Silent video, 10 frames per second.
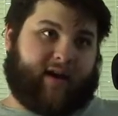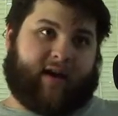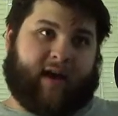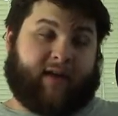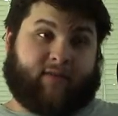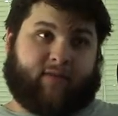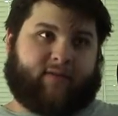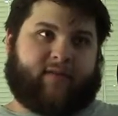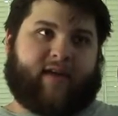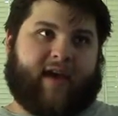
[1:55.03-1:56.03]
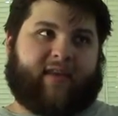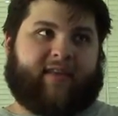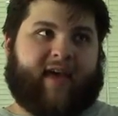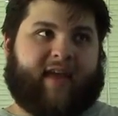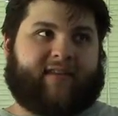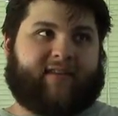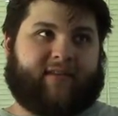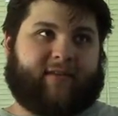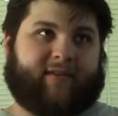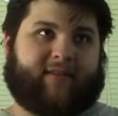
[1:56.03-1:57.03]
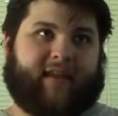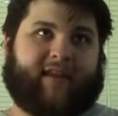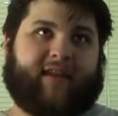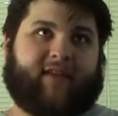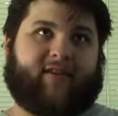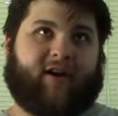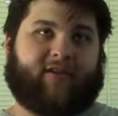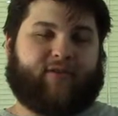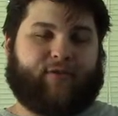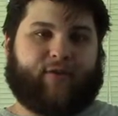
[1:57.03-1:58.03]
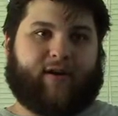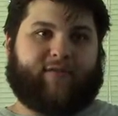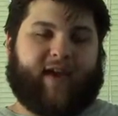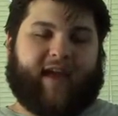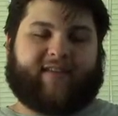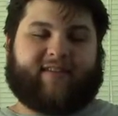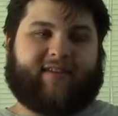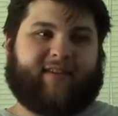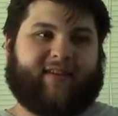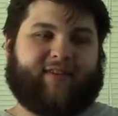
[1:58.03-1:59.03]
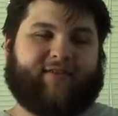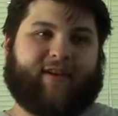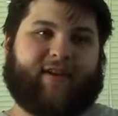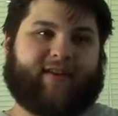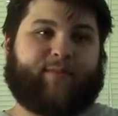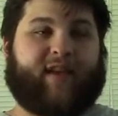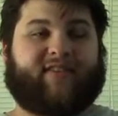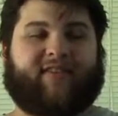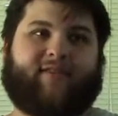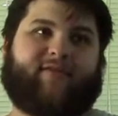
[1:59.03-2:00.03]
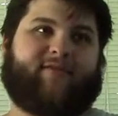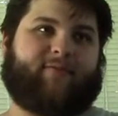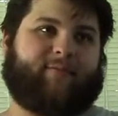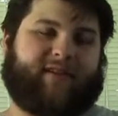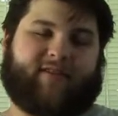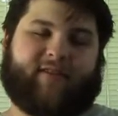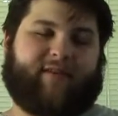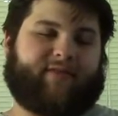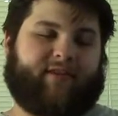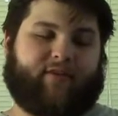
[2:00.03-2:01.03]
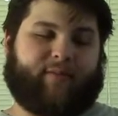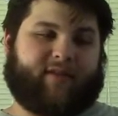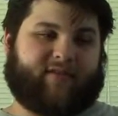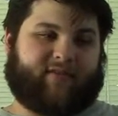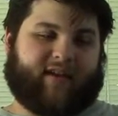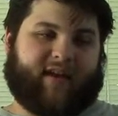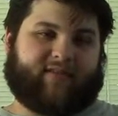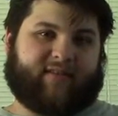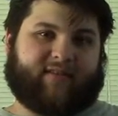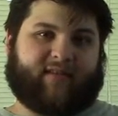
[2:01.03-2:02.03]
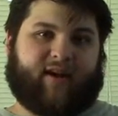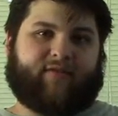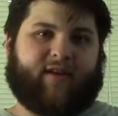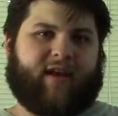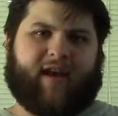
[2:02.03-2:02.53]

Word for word: I learned then that taking a dog to a vet is very expensive because you have to do a bunch of tests and stuff.